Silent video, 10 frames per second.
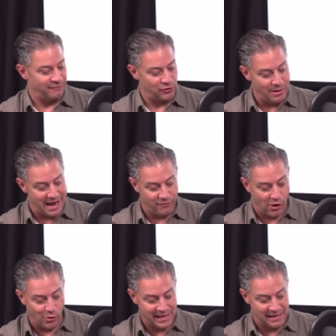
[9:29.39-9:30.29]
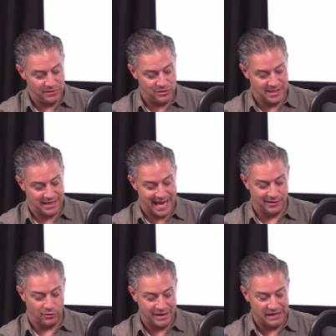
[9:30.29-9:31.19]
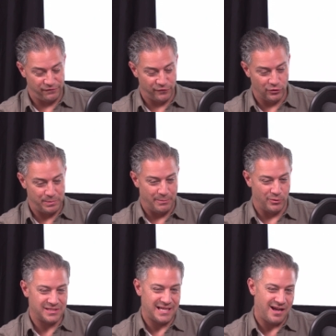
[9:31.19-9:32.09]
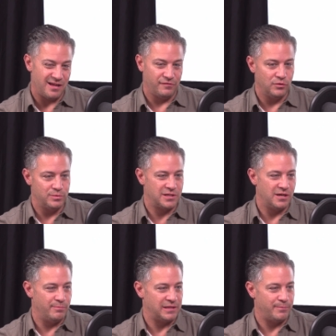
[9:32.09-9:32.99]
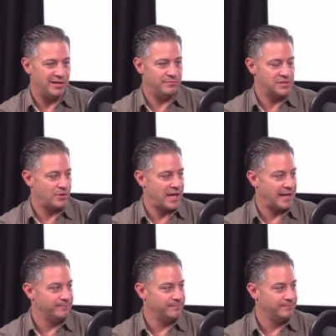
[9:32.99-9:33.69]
You have okay music and great food, people will say, oh, the food was good, but the party was okay.